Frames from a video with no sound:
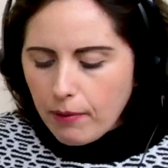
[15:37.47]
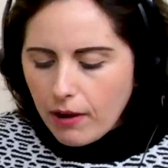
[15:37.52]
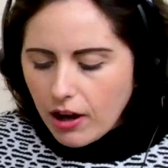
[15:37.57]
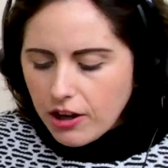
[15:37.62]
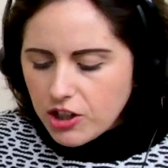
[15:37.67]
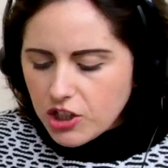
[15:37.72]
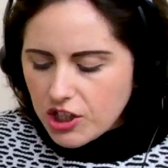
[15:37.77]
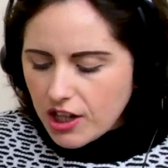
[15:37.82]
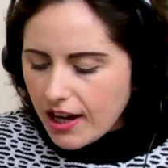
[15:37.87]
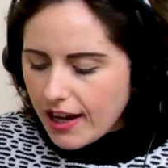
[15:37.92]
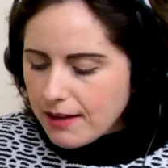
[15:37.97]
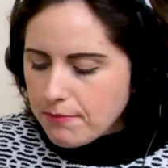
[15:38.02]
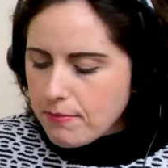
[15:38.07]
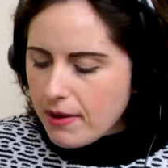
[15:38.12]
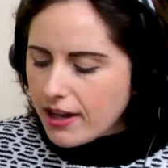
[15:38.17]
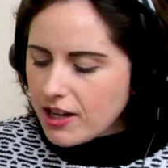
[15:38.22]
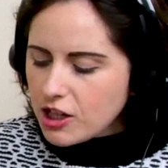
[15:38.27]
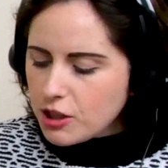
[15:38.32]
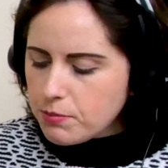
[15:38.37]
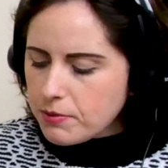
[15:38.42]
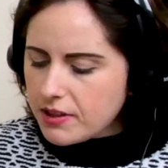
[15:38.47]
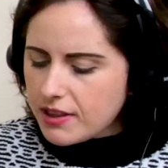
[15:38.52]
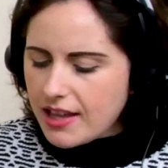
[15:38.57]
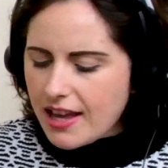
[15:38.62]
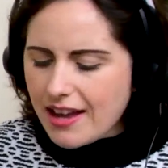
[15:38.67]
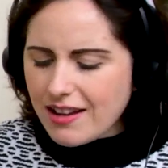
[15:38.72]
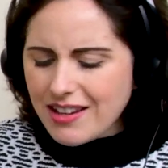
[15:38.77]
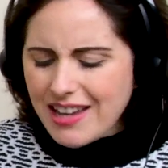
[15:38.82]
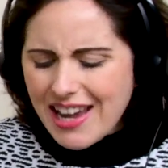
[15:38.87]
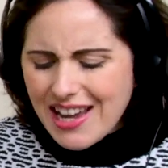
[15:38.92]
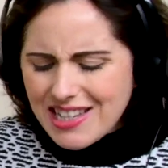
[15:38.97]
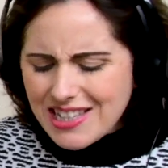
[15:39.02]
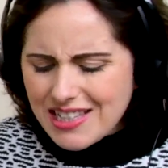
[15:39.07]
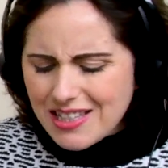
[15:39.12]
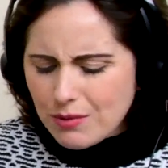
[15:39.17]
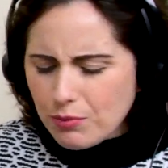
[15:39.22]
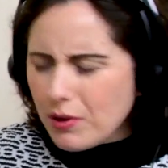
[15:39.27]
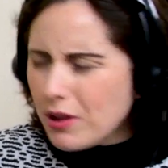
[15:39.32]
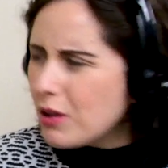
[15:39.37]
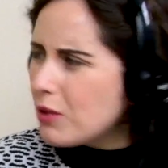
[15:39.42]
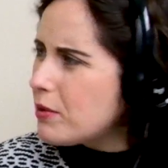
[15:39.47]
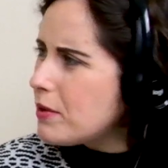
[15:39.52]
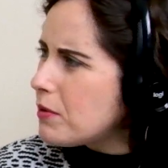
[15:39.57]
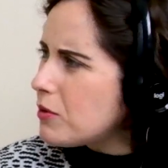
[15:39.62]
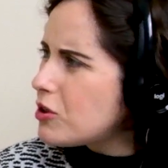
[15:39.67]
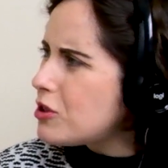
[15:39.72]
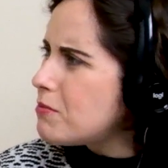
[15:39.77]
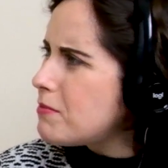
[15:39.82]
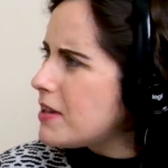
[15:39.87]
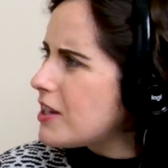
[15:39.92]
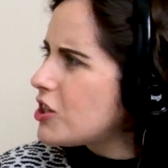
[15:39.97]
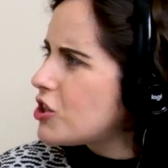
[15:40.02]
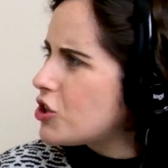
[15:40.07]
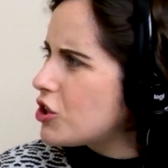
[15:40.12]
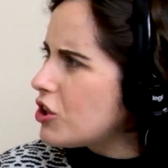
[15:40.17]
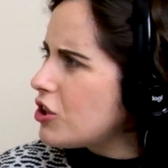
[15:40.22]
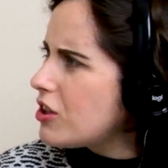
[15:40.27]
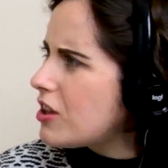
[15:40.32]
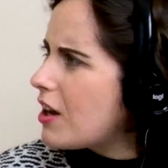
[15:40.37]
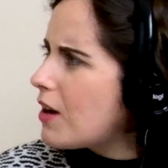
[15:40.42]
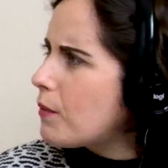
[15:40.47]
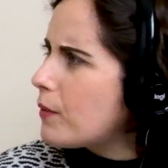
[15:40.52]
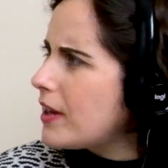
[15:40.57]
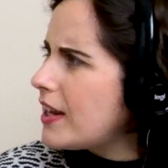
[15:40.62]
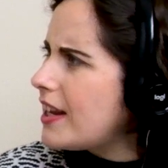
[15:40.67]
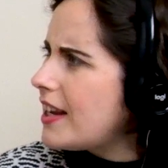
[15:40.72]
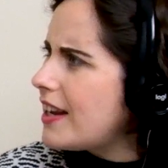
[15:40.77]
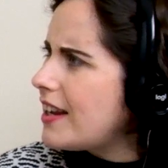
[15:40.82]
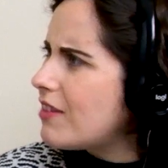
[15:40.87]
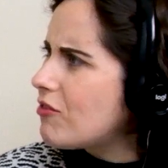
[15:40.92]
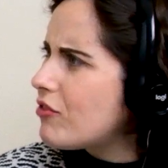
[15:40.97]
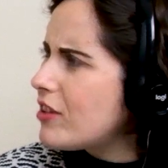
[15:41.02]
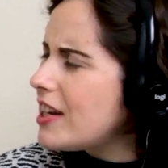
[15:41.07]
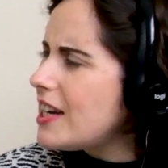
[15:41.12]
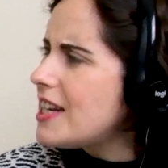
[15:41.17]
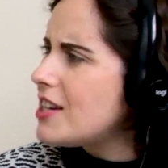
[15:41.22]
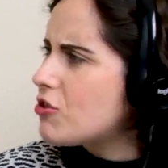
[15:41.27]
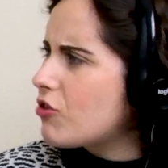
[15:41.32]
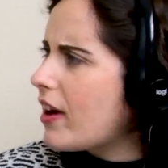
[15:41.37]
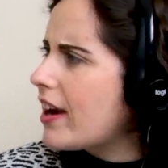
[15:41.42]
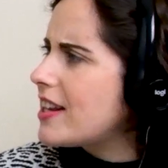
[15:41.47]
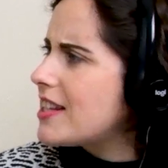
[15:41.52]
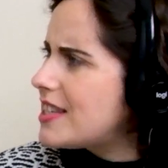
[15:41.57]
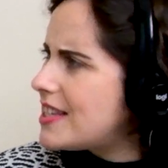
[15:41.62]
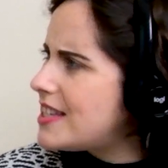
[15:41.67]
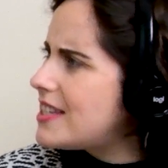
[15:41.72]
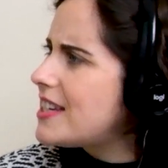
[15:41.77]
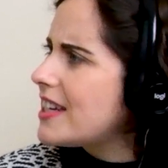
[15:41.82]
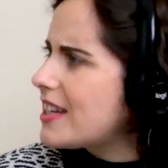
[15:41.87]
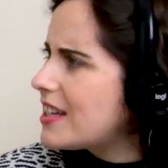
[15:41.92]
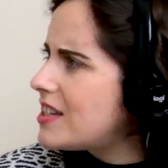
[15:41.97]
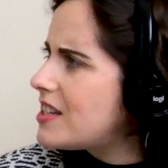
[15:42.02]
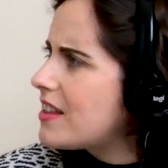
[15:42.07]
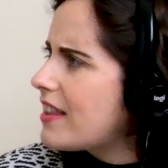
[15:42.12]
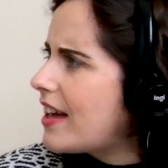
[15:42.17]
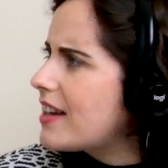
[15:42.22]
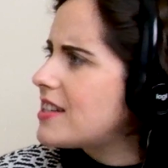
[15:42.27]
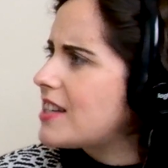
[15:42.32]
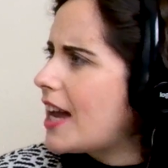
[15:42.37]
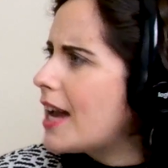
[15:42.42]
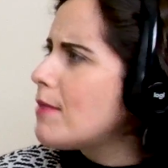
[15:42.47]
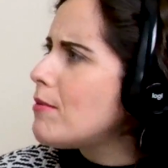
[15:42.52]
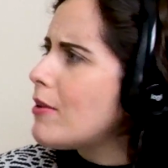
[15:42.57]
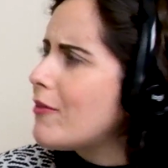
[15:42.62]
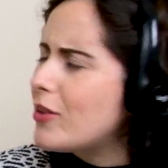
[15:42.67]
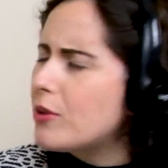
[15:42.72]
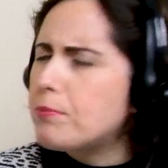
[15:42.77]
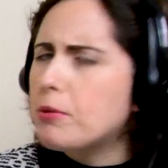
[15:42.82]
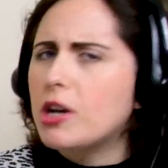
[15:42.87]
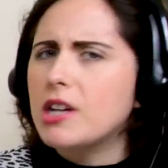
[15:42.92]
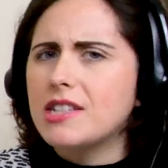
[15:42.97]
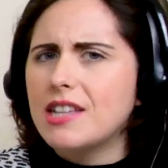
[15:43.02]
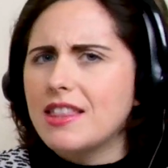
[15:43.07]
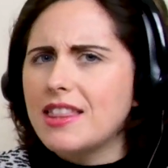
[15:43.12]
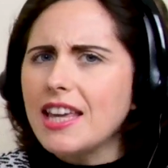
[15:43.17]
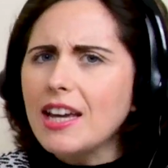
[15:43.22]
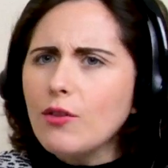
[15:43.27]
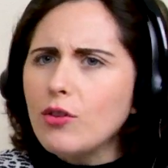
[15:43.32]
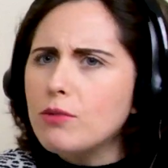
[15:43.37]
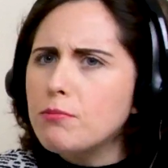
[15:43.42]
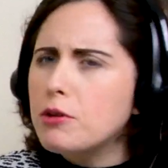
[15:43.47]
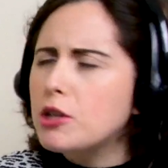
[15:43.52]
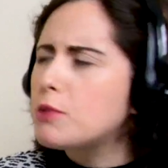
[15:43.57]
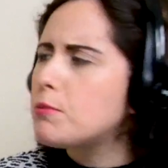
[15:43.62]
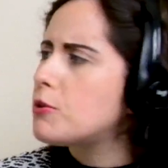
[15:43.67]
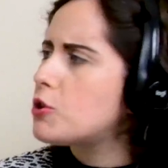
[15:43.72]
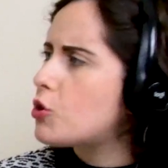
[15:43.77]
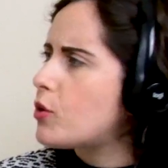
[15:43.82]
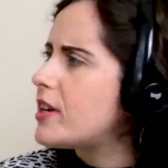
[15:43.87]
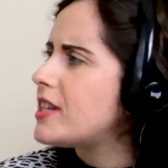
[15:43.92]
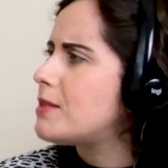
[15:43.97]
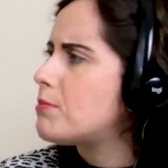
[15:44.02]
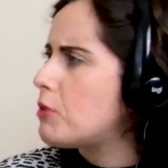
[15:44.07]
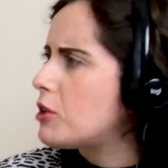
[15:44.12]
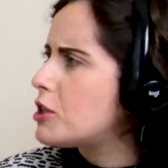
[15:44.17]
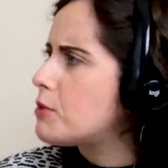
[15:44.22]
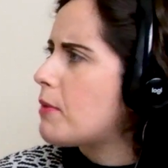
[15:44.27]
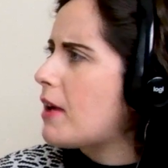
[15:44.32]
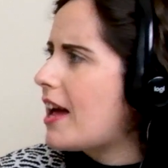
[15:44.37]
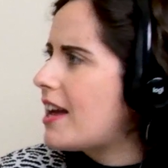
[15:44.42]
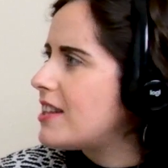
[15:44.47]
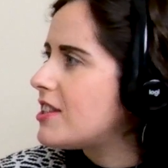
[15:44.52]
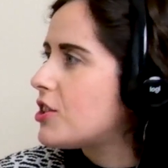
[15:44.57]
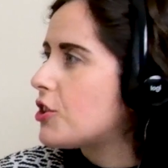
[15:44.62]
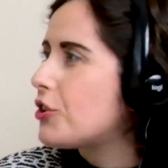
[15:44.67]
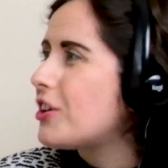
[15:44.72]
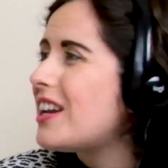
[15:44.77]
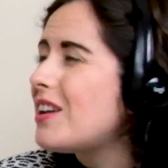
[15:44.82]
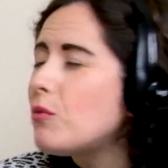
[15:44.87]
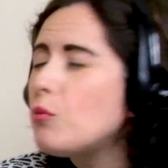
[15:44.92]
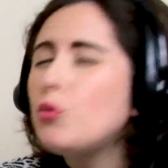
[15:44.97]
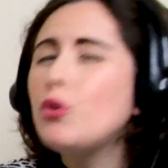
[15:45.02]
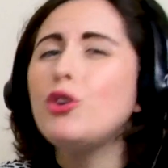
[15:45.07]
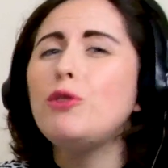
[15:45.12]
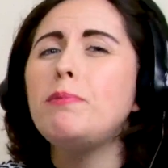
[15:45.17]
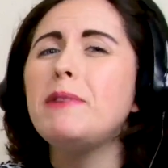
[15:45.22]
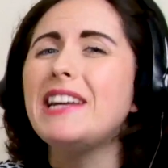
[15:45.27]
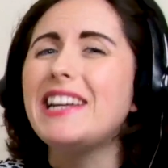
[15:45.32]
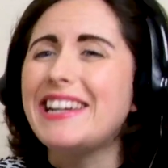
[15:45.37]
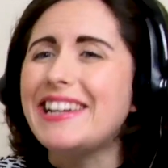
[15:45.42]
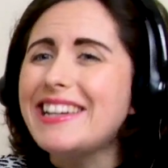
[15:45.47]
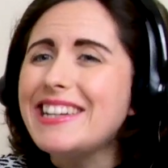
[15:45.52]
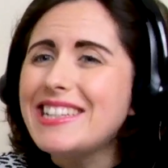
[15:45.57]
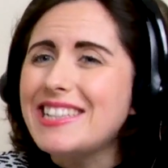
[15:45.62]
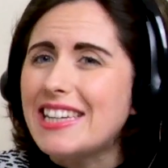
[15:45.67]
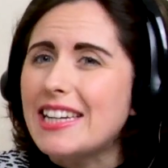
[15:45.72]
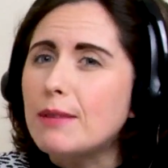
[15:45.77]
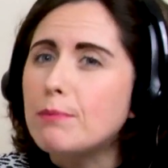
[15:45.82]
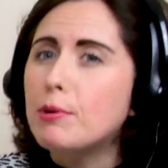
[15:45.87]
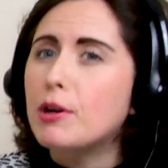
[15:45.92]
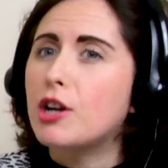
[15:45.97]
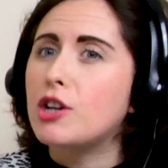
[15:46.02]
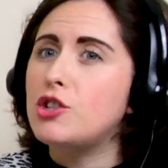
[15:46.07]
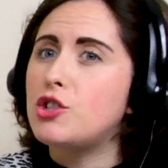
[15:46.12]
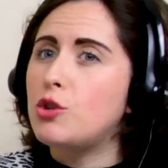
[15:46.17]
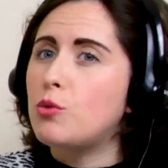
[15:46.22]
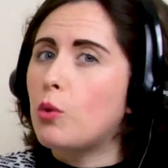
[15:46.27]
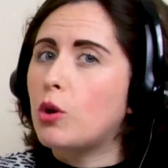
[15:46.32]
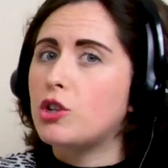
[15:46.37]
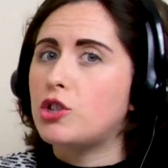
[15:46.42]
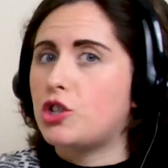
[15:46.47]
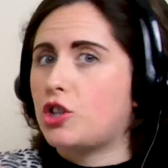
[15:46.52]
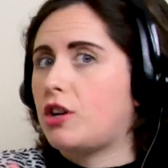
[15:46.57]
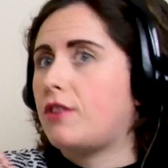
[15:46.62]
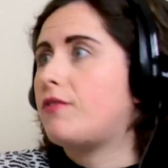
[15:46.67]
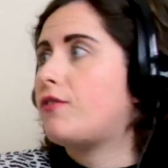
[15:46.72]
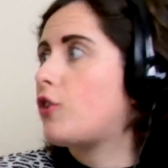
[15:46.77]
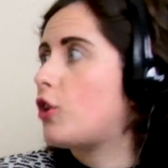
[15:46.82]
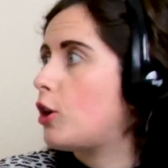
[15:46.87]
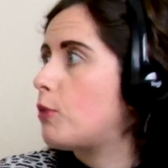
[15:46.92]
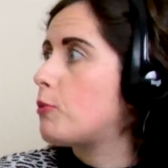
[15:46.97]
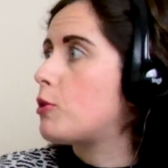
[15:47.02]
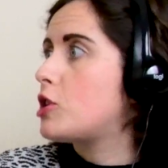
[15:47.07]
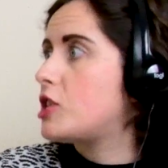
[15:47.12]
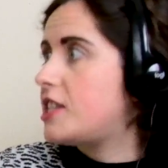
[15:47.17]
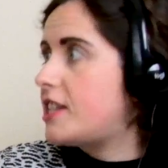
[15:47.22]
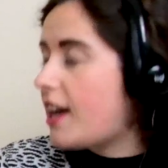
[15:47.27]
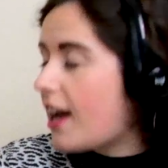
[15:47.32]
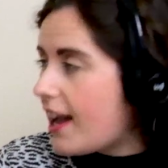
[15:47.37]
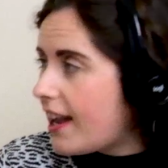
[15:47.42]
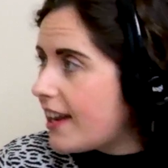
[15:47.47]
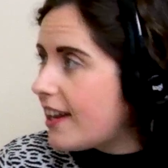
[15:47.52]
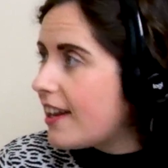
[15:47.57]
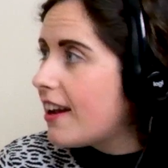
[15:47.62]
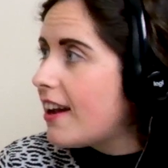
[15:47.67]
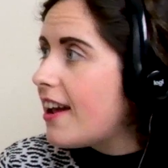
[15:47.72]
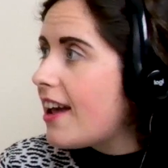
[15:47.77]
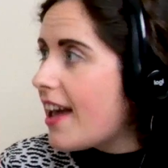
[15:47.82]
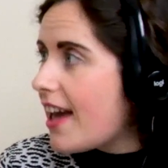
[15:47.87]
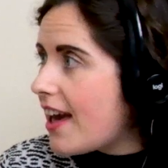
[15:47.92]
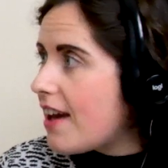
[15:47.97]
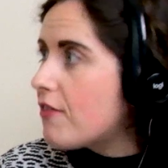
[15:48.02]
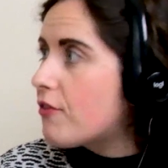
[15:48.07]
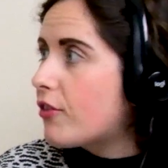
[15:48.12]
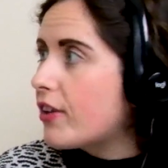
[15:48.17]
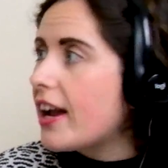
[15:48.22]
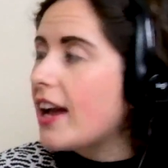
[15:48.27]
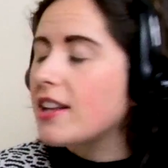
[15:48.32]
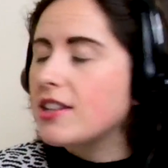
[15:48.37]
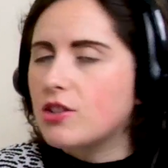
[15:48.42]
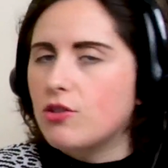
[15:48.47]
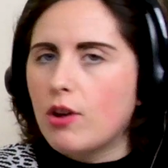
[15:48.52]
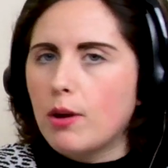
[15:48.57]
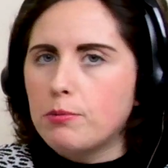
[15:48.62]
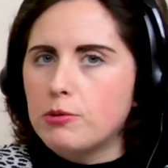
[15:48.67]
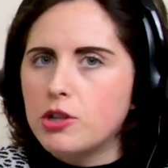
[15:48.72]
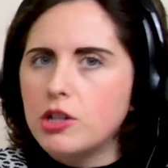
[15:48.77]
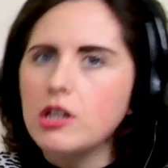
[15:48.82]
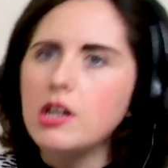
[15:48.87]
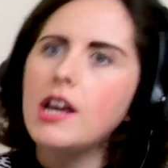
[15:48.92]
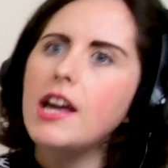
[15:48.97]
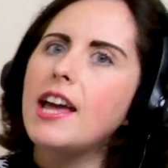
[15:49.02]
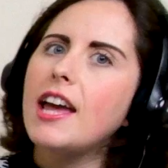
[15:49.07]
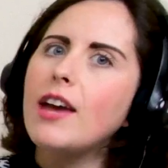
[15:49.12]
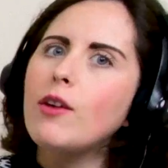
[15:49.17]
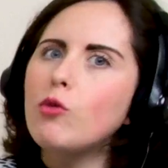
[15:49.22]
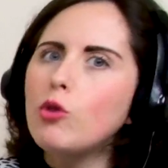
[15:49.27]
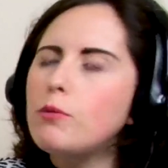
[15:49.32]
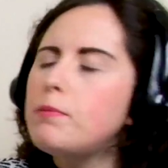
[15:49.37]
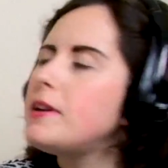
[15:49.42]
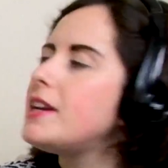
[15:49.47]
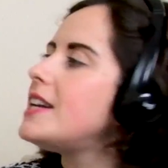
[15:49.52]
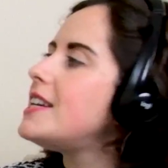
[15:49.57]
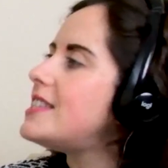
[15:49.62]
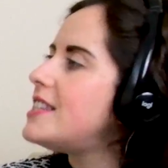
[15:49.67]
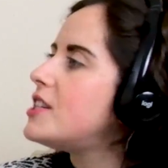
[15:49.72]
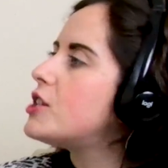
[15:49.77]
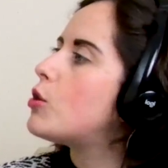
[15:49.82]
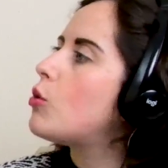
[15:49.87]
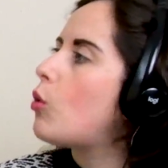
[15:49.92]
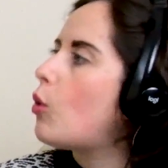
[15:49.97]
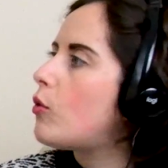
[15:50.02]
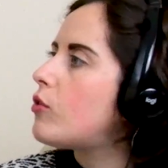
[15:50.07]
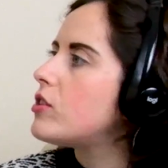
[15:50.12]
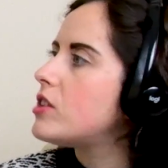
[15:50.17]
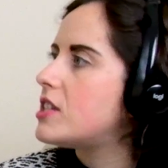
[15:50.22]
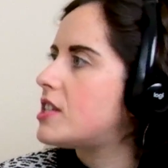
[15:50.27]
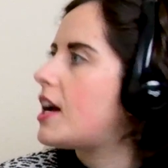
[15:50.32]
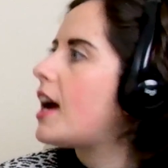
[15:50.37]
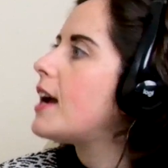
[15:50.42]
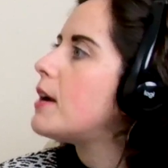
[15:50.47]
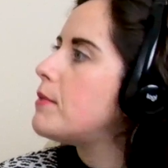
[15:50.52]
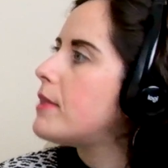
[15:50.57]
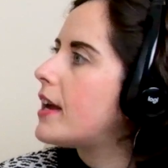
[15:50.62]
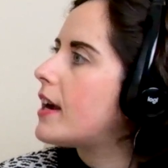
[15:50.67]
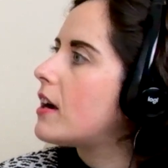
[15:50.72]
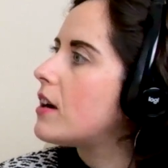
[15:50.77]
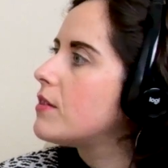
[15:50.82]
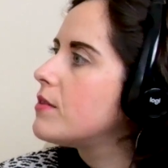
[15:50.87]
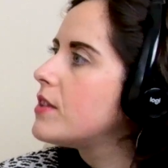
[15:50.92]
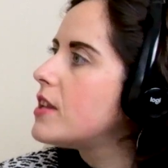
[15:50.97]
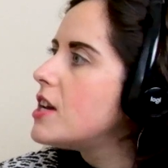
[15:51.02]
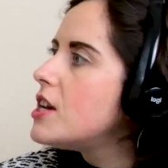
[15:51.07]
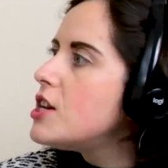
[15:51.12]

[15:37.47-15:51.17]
about time management then? Yes, well, we want to make sure that we really try and stick to that time limit, because I think with multiple choice, multiple answer, it would be easy because you want to confirm or deny every answer option. It would be easy to go over the time there.